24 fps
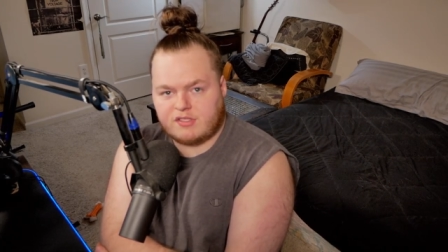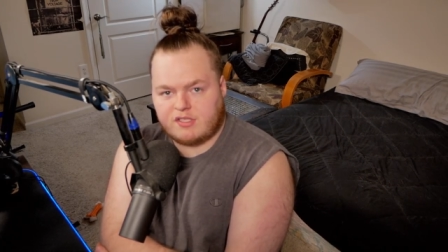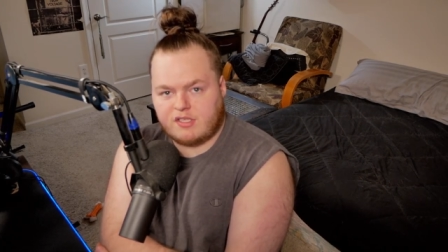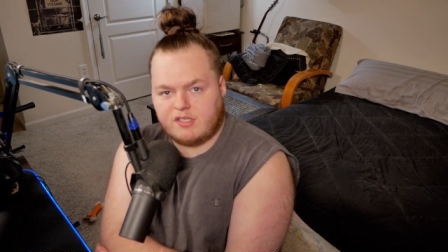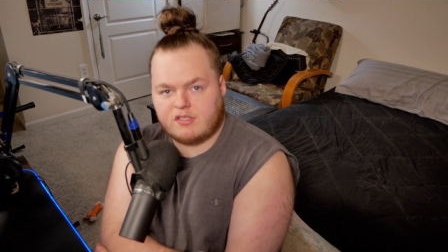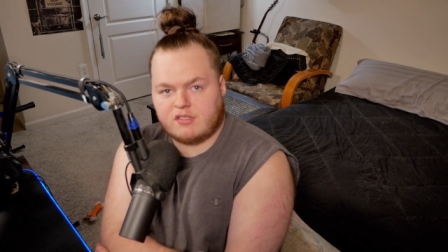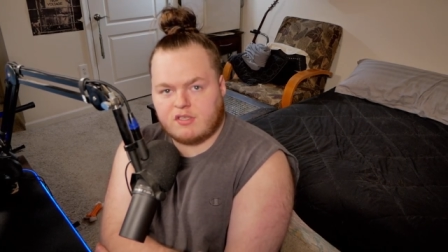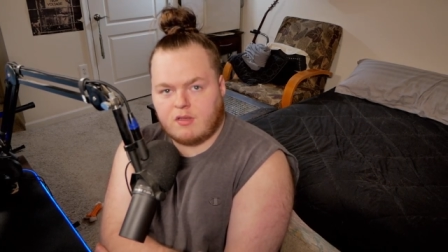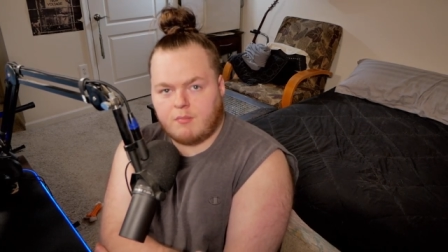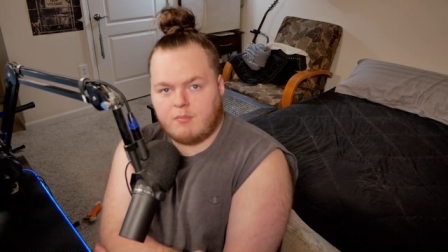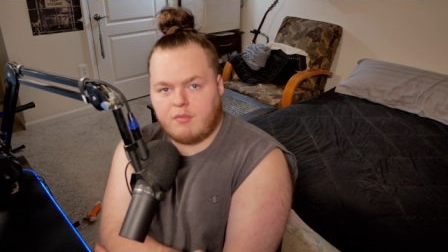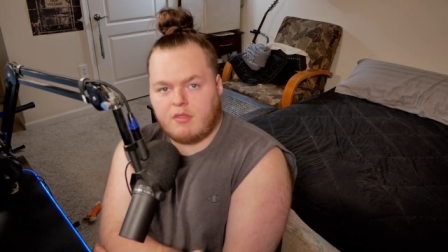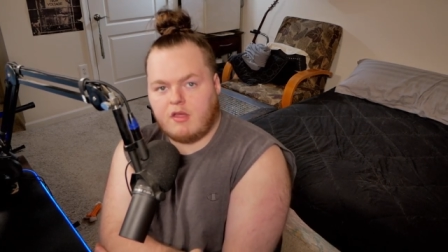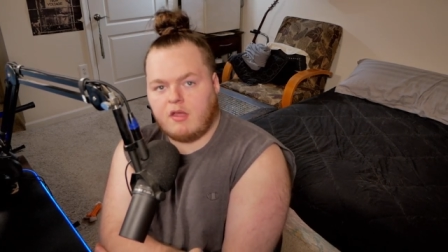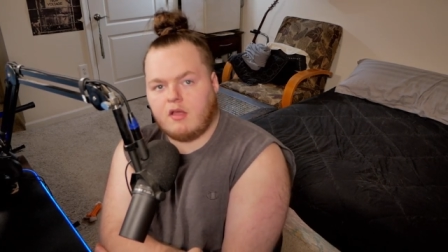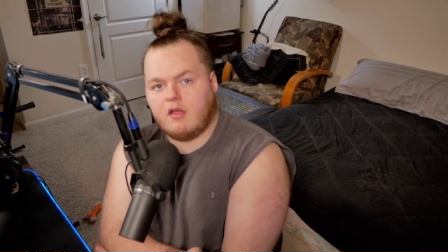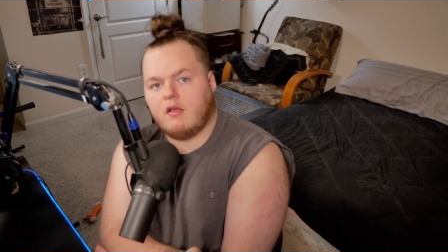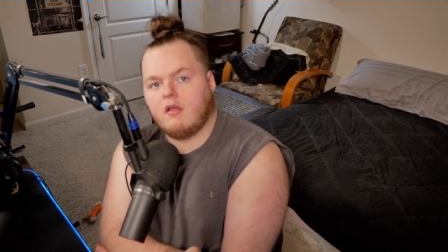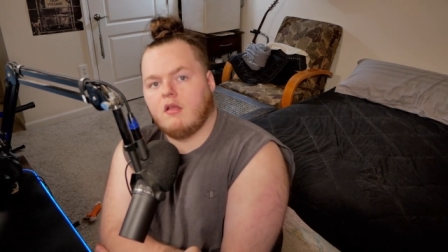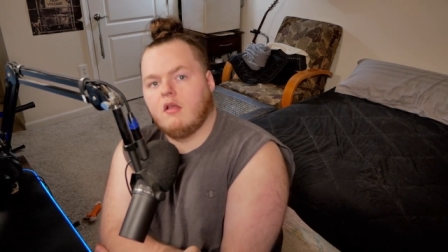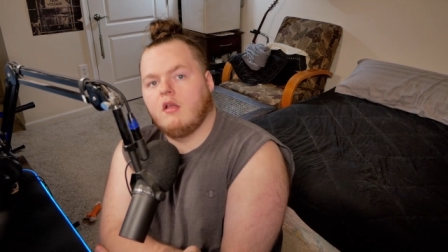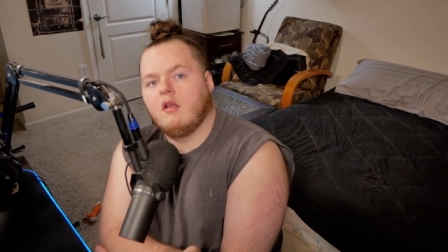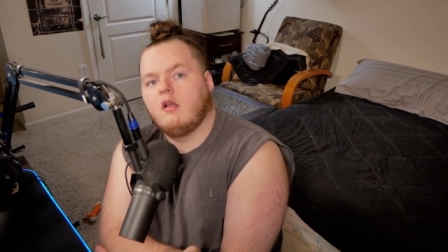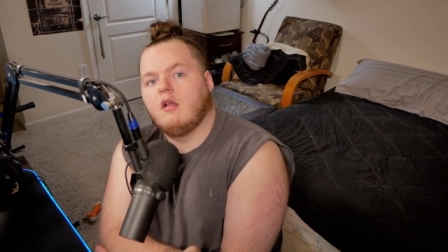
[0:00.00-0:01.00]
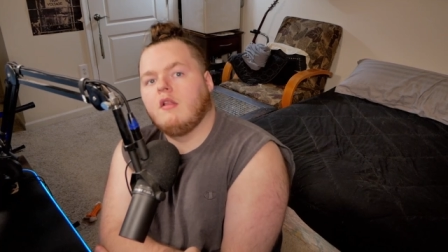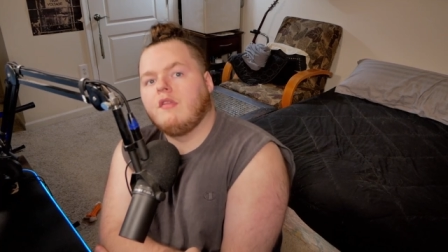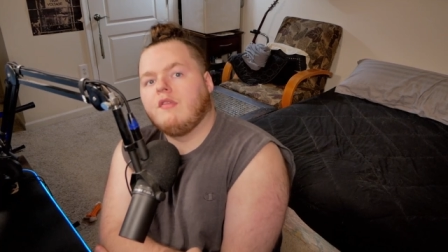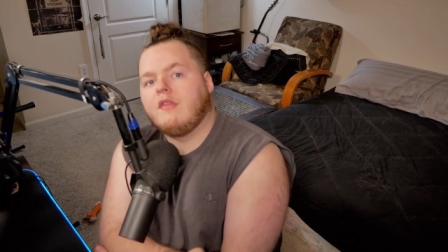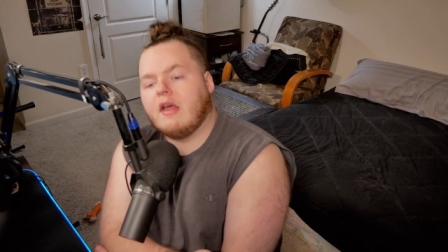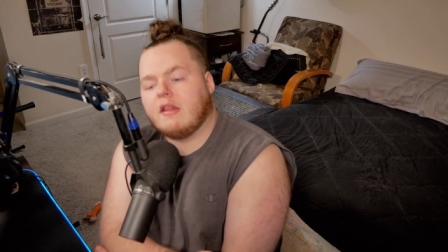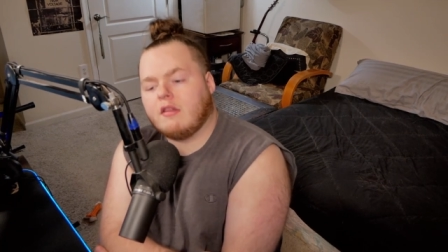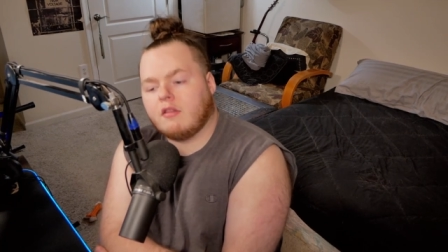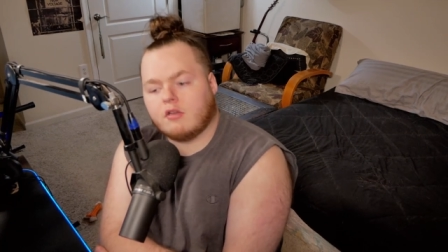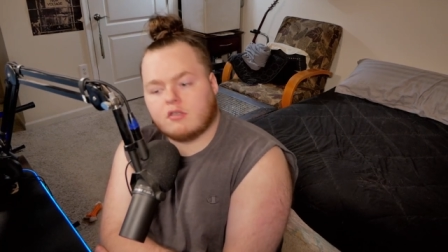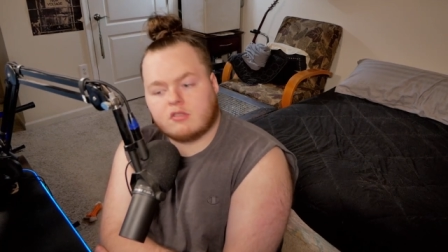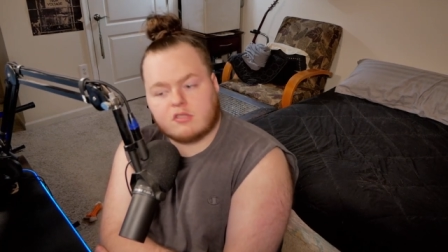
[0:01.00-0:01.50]
see something
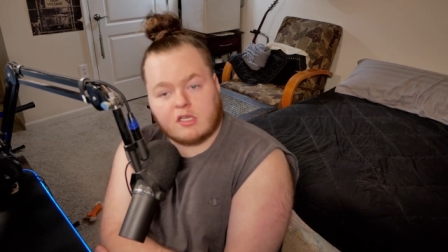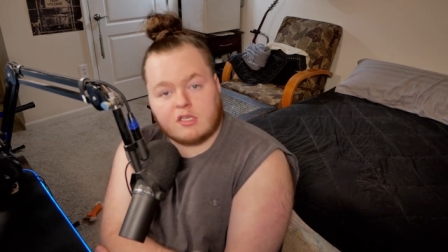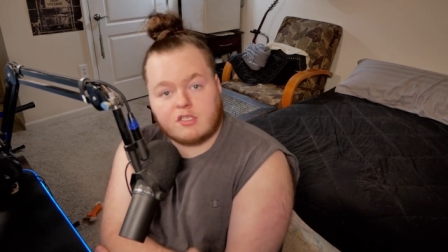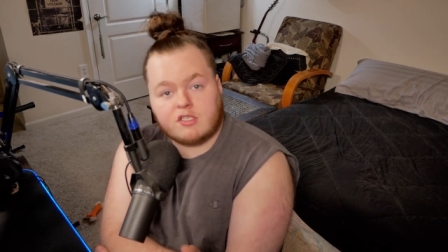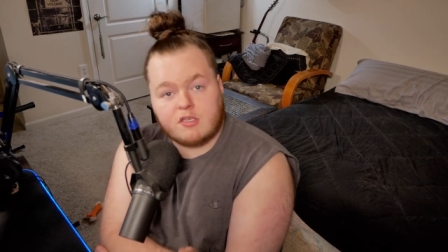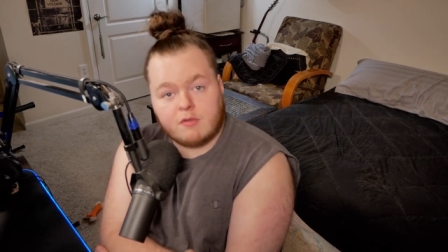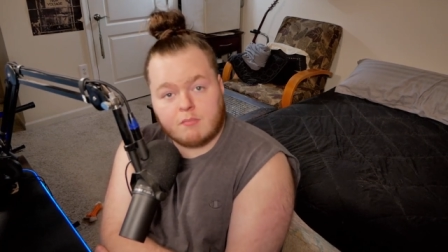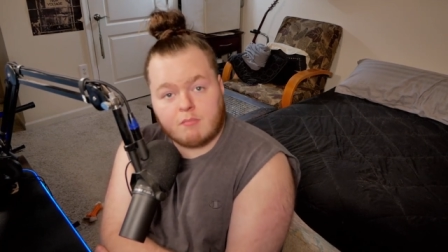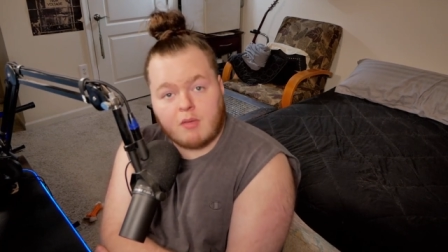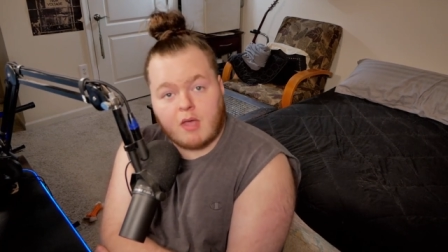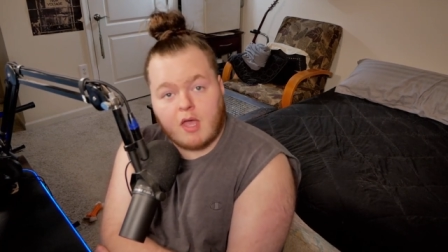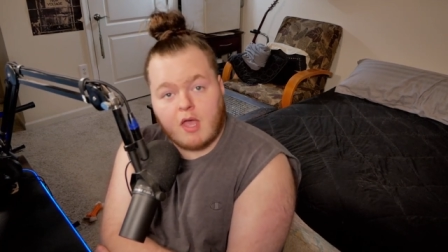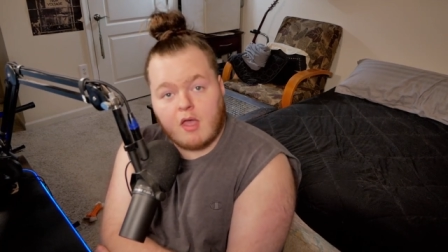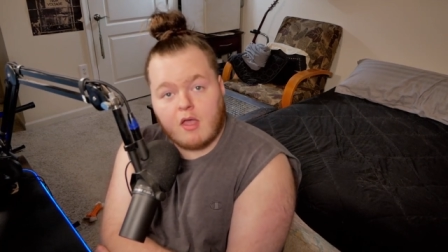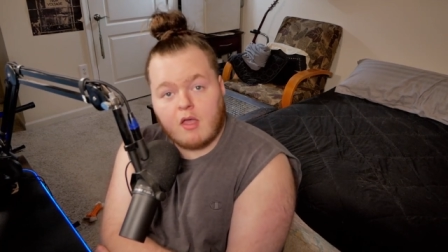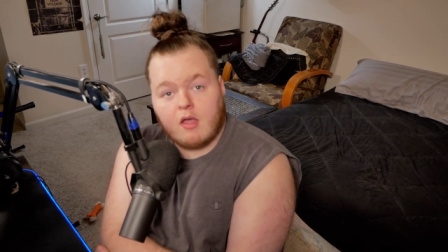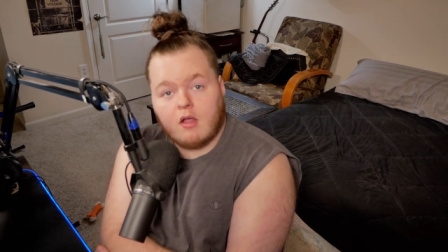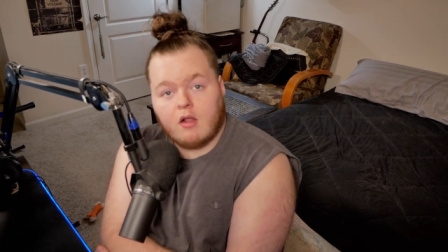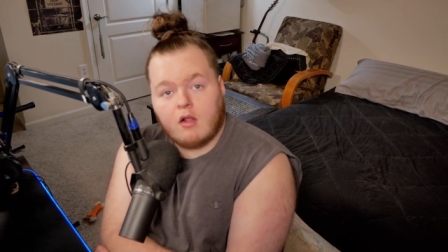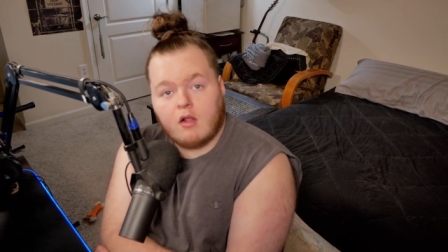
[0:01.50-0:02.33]
that looks like Jinbei.